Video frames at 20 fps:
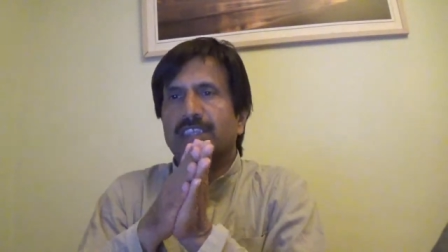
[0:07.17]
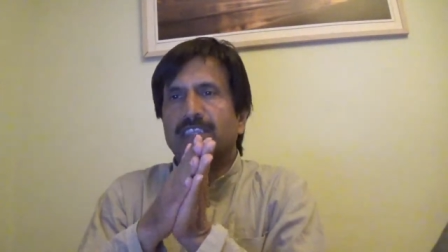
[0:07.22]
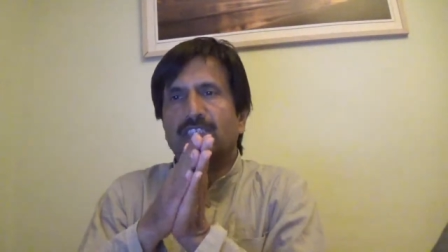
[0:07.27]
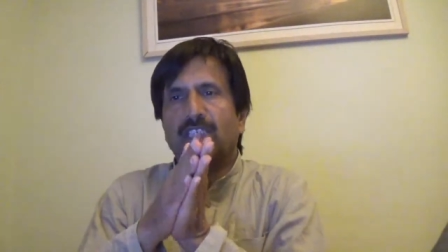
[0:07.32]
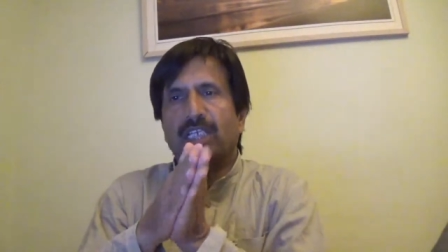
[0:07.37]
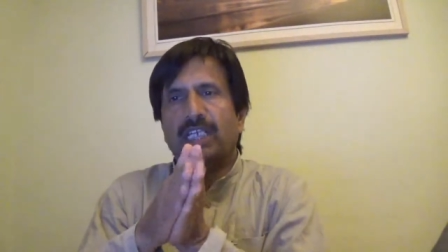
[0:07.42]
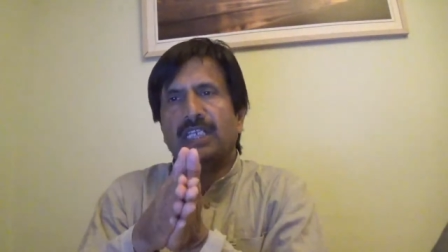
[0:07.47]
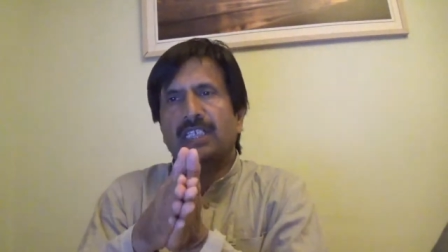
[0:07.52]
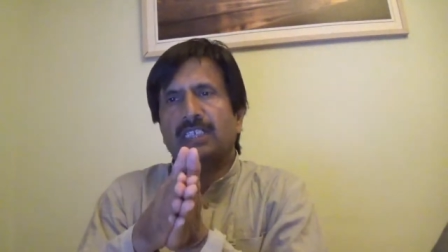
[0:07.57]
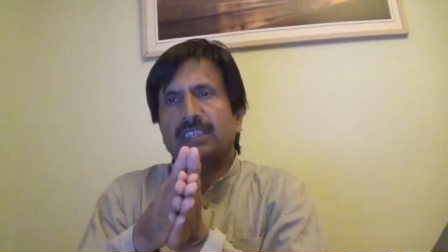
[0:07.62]
in
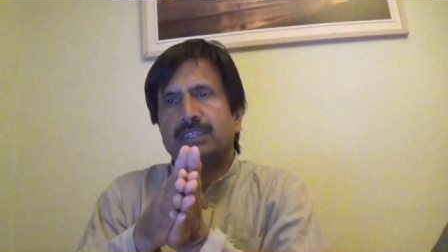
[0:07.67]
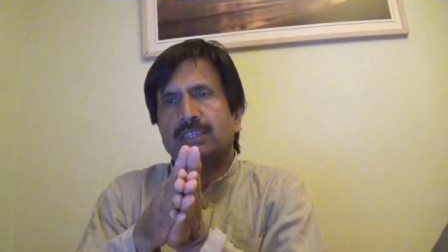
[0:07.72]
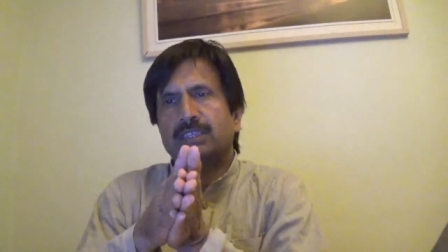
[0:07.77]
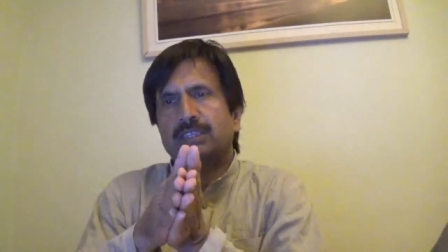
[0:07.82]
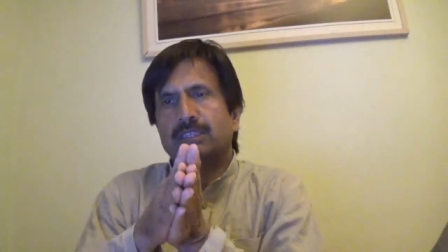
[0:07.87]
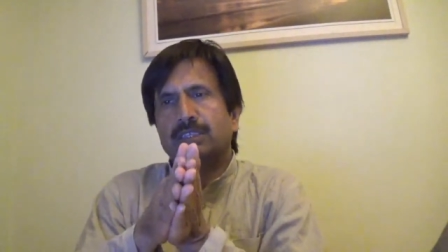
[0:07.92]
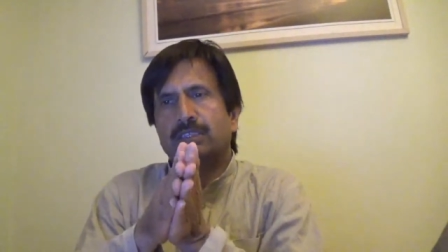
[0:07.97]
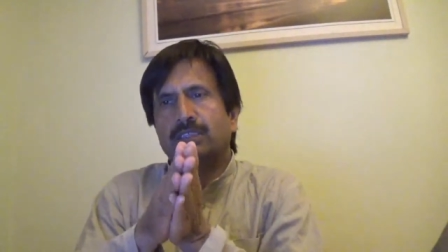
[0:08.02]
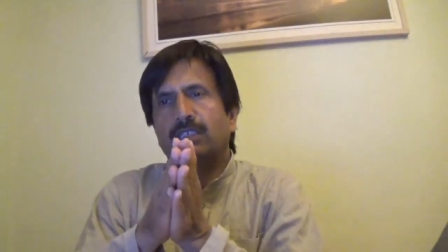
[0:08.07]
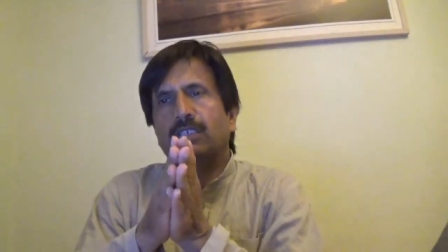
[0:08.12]
the
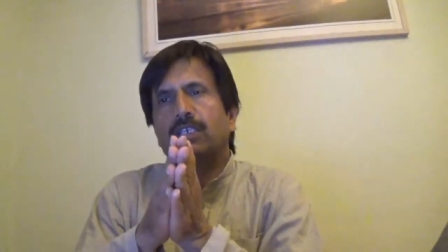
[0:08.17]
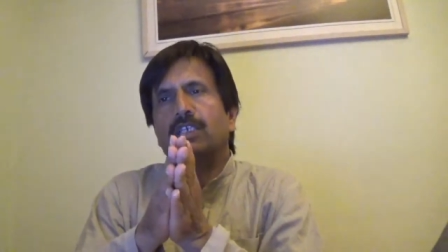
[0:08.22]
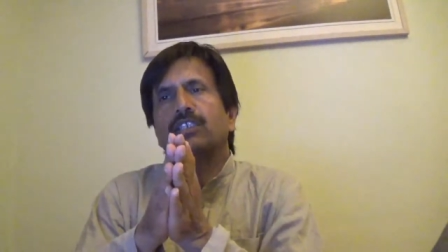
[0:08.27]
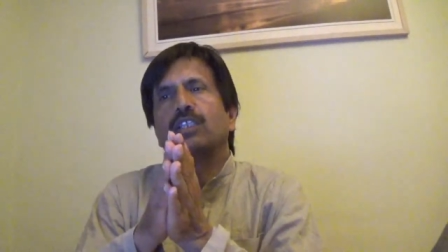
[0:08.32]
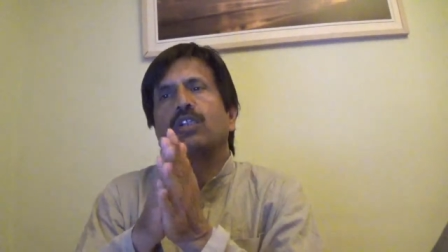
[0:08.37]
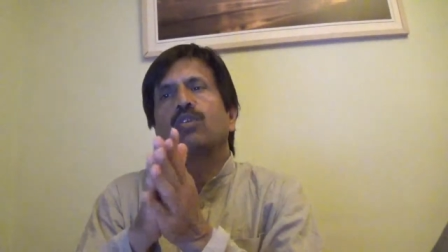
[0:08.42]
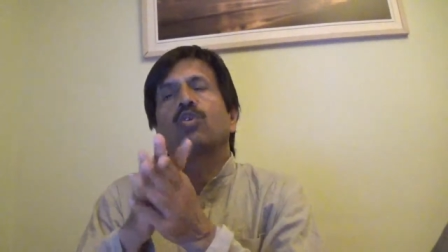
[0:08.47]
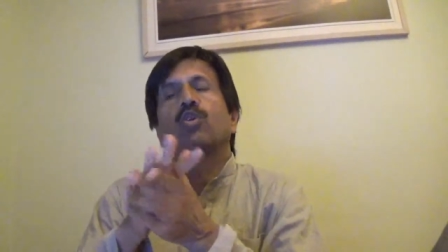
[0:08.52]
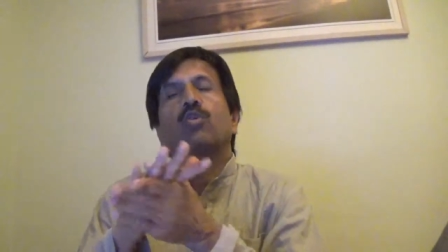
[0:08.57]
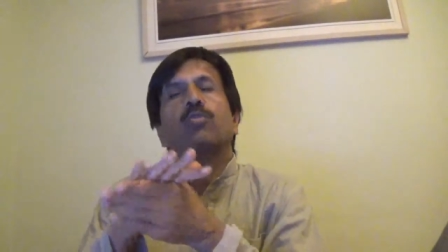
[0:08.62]
anus or uh,
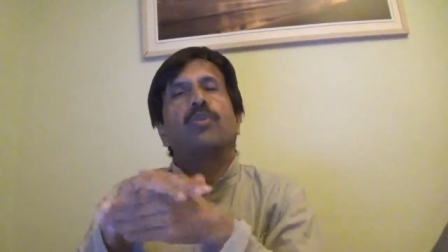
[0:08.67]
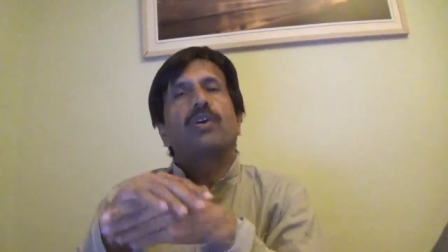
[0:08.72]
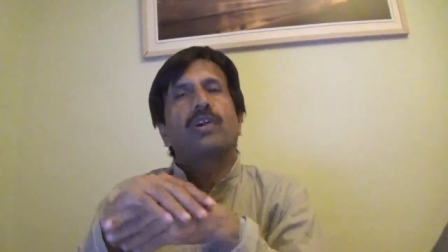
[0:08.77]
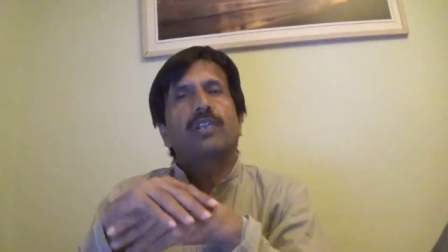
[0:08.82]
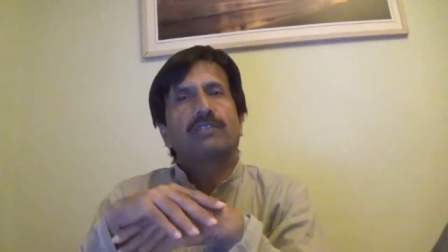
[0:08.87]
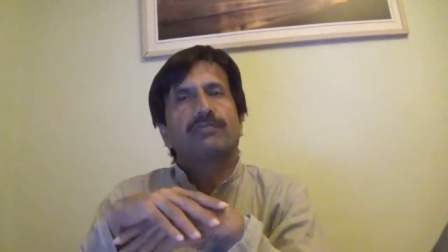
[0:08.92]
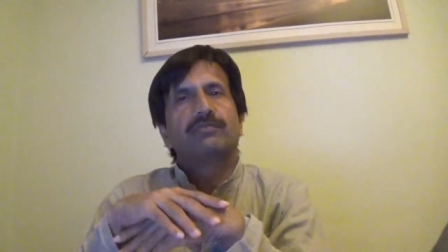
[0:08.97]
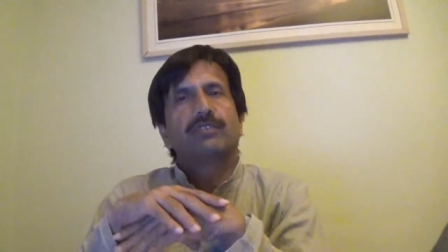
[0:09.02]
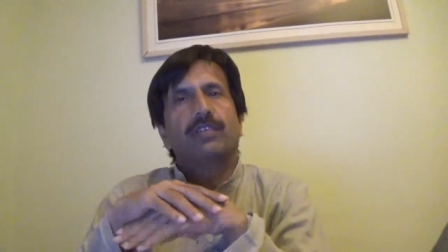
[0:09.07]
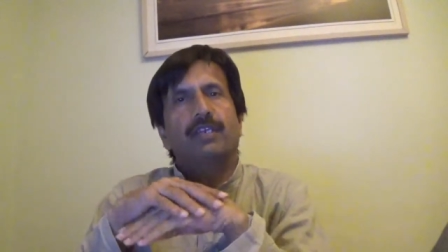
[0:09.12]
the lower
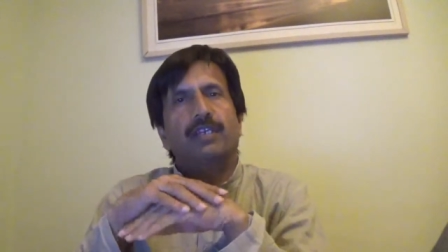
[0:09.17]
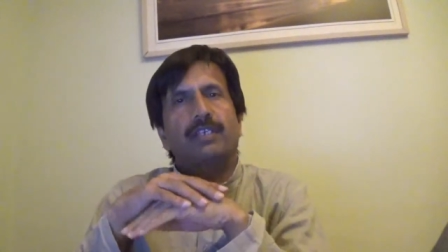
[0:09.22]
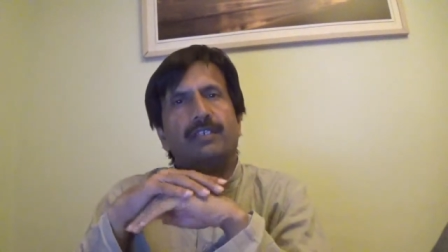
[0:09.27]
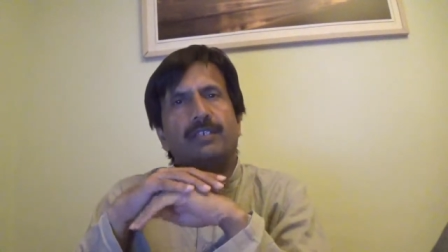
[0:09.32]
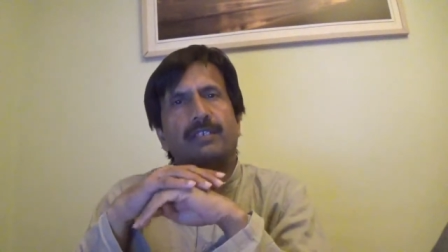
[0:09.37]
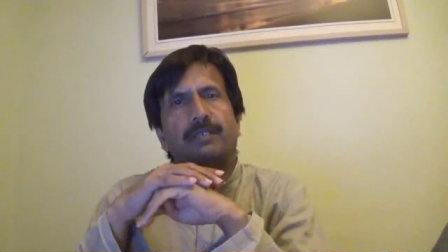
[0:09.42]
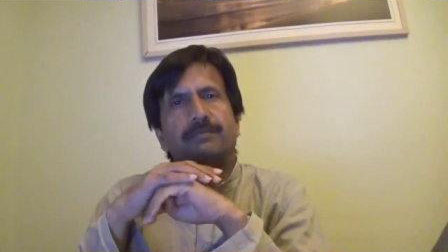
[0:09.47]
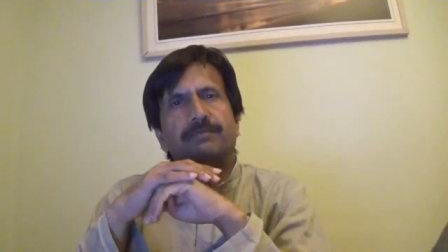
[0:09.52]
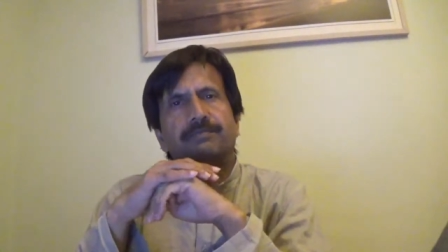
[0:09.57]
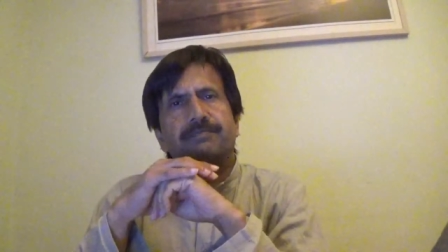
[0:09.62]
part of the
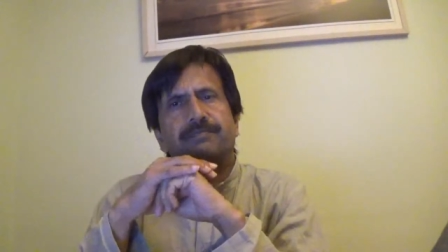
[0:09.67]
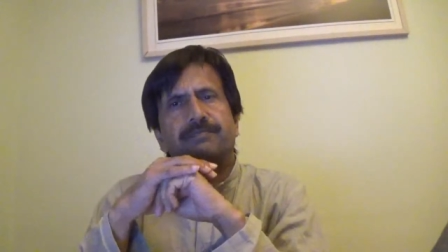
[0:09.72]
rectum.